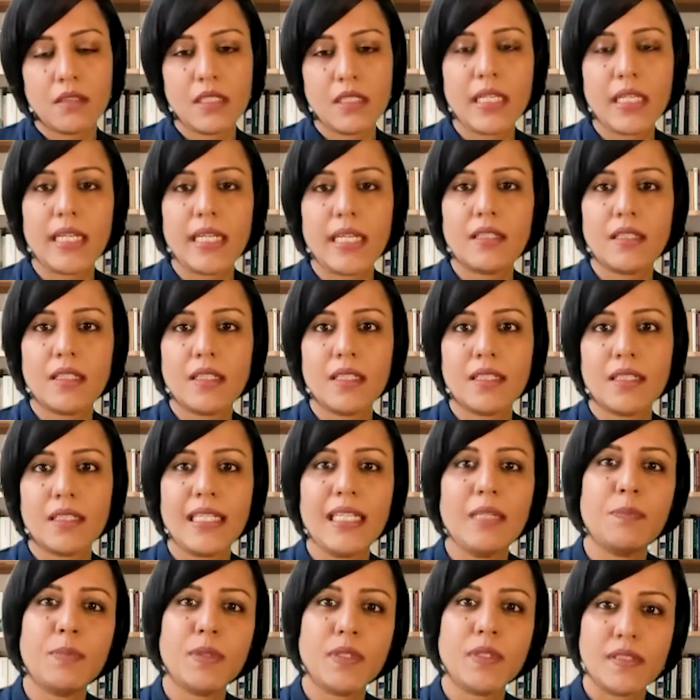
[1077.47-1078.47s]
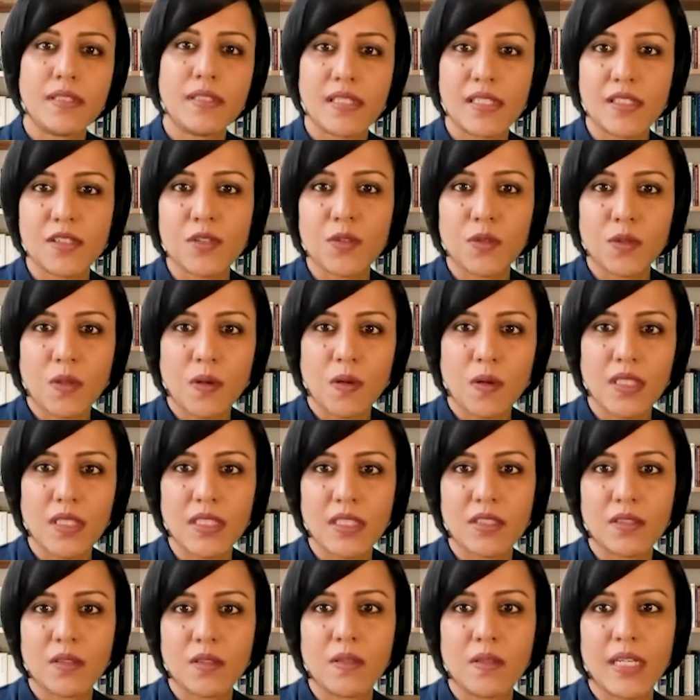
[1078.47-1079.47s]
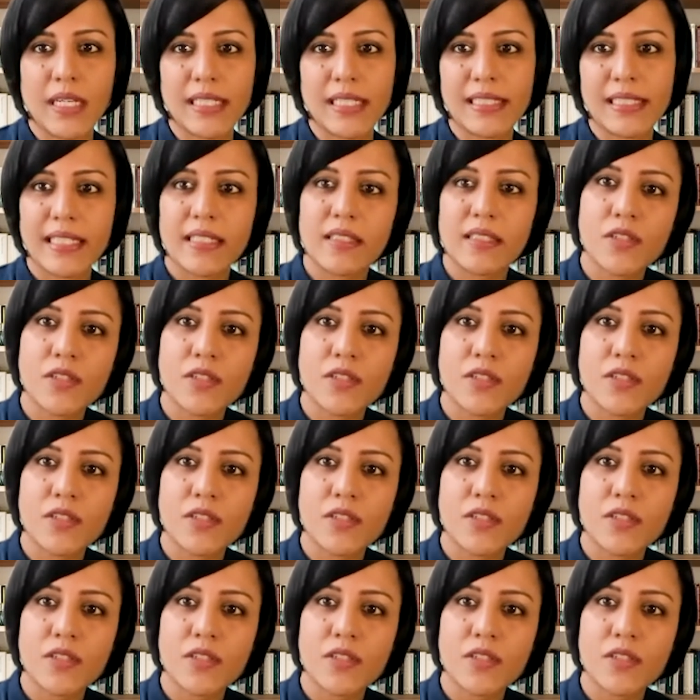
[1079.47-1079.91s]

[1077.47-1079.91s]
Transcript: data keepers, as you call it, or data